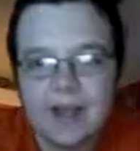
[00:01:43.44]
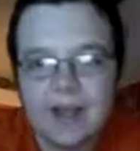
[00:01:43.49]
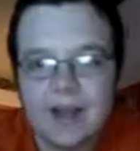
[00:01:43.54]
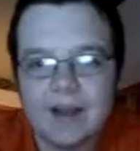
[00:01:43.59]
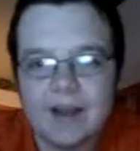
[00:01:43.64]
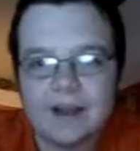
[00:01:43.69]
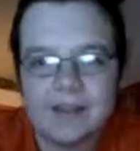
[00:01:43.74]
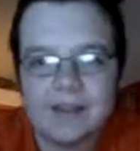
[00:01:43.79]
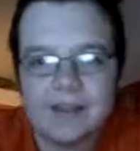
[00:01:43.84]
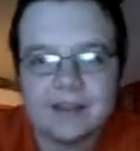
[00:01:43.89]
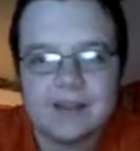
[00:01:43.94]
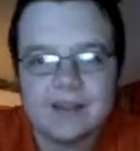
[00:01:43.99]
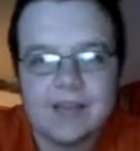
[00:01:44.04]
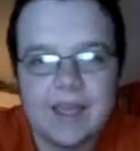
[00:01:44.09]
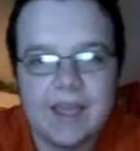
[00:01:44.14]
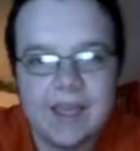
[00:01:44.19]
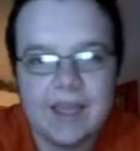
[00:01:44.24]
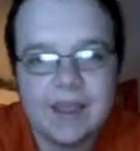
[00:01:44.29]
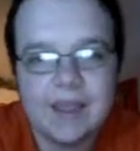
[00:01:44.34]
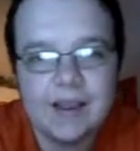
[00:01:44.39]
down to
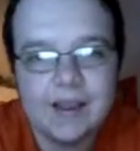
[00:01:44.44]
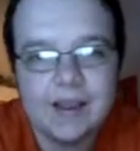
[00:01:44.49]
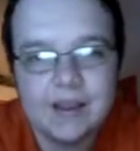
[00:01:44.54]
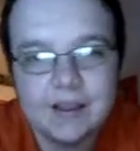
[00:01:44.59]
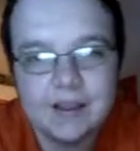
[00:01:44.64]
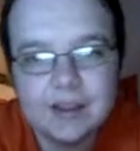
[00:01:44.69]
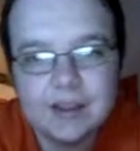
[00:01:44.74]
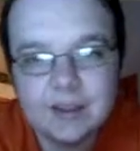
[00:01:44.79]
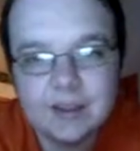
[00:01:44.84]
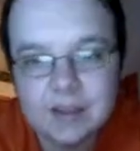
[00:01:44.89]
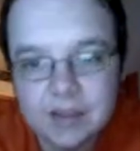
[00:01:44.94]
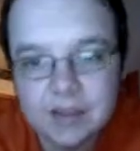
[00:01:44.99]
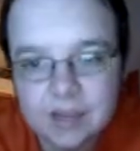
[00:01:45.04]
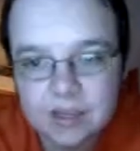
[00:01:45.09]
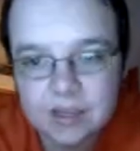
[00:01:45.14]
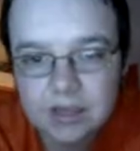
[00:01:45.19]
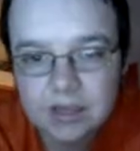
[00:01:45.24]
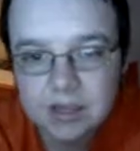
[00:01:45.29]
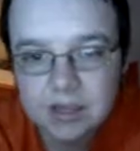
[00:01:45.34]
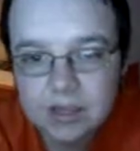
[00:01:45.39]
10.
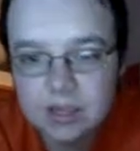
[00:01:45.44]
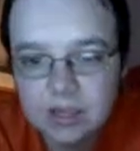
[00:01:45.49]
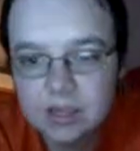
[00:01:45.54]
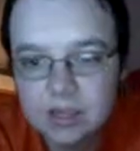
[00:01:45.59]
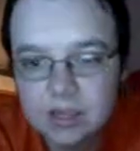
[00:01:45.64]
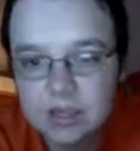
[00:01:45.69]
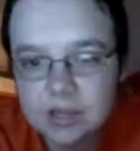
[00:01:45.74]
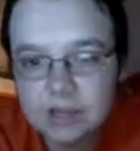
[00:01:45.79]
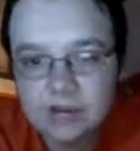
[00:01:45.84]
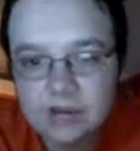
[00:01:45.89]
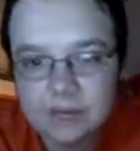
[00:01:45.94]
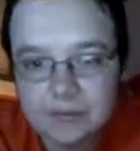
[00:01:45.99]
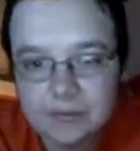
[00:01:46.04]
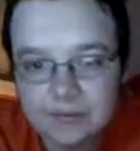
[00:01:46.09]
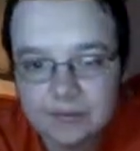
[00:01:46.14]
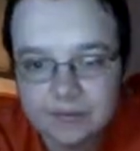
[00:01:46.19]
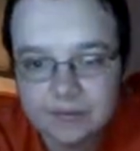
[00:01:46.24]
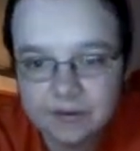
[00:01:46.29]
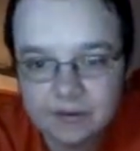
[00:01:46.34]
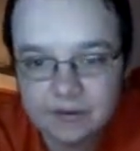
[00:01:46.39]
It's going to be
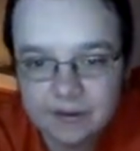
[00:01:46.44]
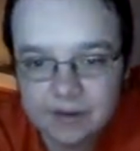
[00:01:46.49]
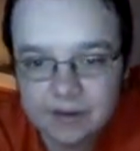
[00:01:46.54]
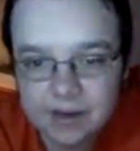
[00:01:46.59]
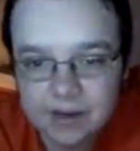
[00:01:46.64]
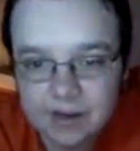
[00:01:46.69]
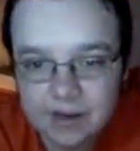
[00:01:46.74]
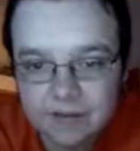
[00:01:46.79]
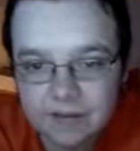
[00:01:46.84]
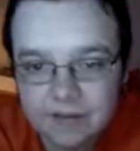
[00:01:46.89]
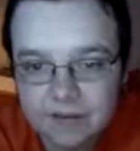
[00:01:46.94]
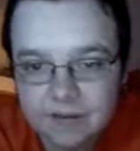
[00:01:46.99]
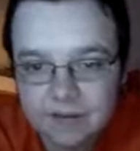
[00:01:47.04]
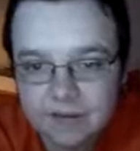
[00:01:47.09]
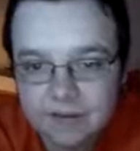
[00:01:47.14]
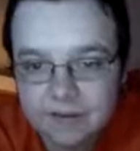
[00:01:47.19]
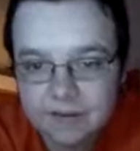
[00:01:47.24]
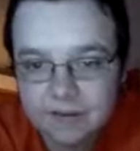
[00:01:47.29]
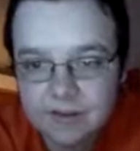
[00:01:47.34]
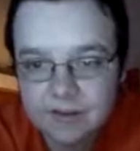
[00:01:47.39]
first and 10
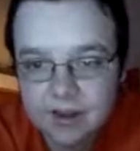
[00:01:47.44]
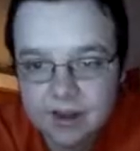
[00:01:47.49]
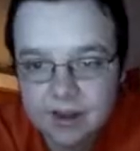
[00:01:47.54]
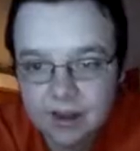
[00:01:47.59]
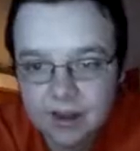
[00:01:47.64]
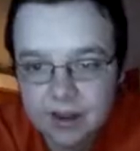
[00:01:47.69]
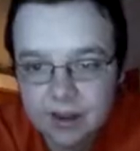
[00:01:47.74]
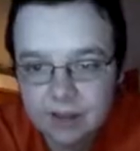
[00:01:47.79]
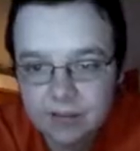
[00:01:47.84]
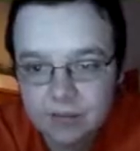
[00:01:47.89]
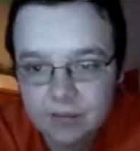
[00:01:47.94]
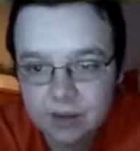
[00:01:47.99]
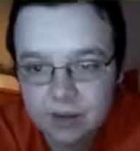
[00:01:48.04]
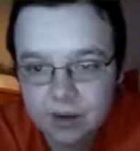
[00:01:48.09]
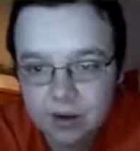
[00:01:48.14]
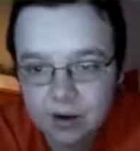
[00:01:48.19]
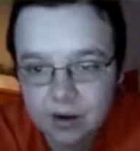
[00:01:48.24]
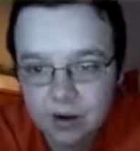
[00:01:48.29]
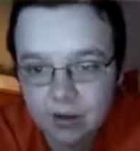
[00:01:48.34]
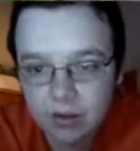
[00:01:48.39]
first. And we
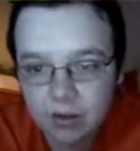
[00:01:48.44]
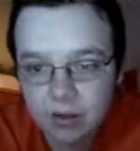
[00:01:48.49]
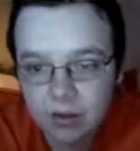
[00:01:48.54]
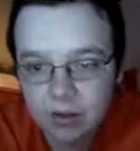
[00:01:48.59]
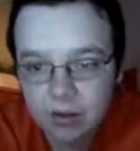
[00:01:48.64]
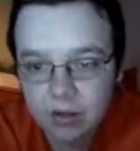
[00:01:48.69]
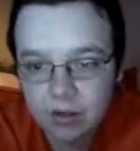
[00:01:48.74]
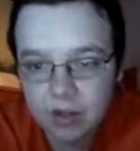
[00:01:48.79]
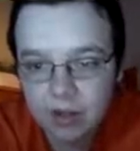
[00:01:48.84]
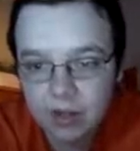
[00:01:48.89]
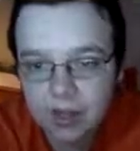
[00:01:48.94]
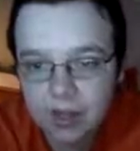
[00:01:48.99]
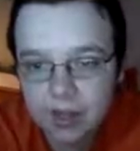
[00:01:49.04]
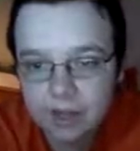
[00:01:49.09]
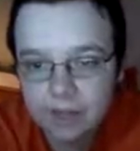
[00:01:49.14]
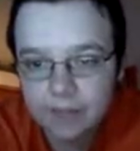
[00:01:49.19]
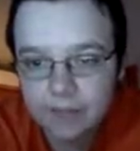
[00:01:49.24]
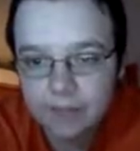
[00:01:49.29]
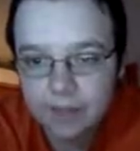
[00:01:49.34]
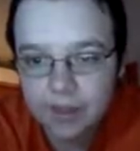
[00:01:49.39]
are
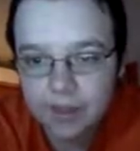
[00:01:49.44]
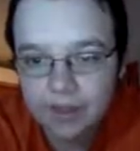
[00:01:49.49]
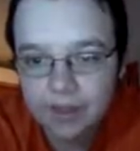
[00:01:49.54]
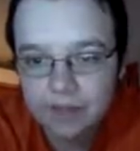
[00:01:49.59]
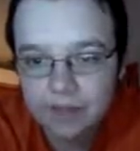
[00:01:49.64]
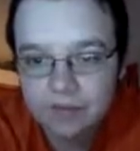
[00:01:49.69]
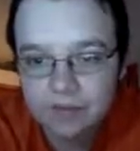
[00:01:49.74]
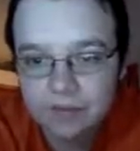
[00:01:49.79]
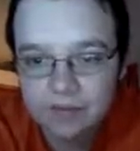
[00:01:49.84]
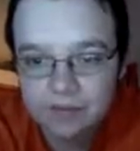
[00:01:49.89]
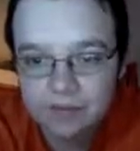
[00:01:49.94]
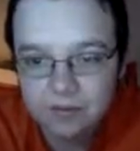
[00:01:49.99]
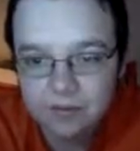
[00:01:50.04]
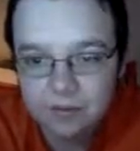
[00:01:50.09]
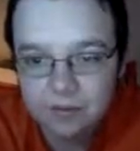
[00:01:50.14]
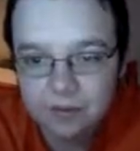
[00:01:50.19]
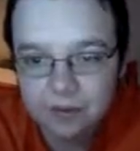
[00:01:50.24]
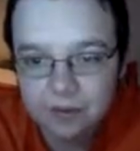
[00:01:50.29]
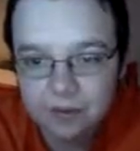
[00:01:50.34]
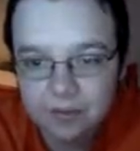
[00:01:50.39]
looking... And this was just a
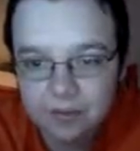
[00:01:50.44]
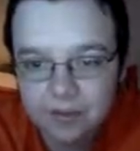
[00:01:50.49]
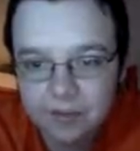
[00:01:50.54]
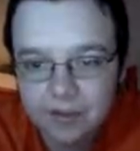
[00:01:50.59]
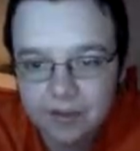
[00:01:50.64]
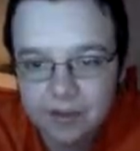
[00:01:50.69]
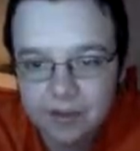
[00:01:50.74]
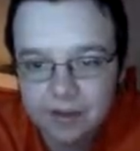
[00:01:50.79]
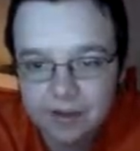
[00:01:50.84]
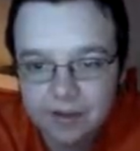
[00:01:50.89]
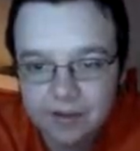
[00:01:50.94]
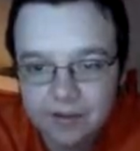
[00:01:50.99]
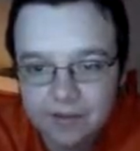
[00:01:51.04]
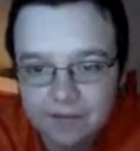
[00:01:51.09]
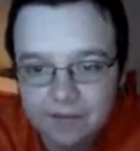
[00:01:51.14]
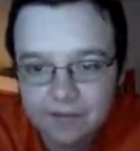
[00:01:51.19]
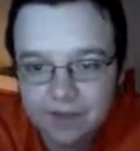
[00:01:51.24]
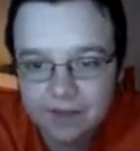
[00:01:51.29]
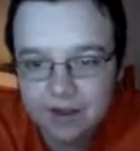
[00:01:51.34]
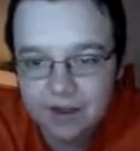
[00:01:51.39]
weird play. It gets
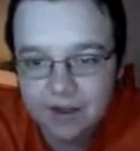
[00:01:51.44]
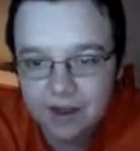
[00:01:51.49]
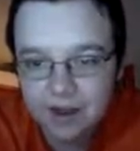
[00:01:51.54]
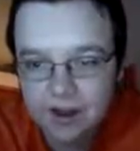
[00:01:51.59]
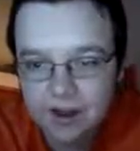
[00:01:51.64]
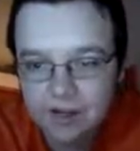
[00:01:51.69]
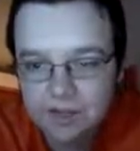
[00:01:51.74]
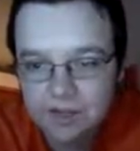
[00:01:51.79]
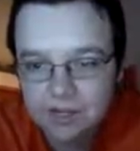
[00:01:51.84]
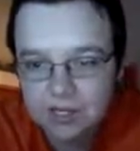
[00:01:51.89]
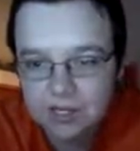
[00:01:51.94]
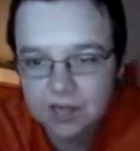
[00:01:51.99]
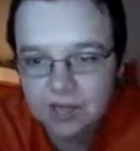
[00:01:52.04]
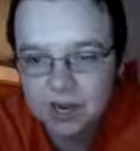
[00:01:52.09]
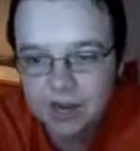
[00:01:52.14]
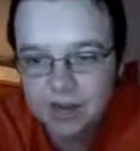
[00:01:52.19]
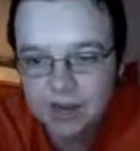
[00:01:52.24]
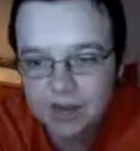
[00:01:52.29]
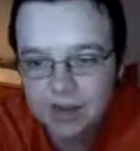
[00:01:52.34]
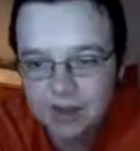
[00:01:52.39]
deflected up.
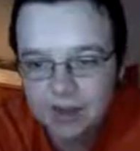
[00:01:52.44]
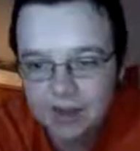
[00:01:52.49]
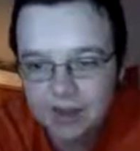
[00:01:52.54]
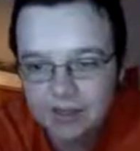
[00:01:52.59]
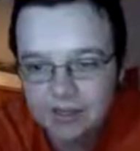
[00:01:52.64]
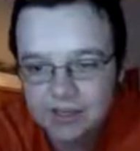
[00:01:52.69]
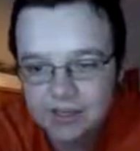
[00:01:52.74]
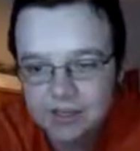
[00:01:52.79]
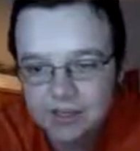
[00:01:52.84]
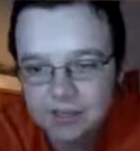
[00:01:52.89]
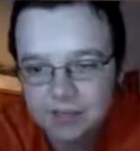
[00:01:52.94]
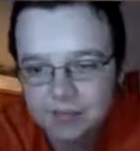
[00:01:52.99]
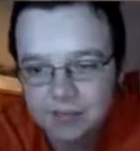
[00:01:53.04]
DeSean catches it,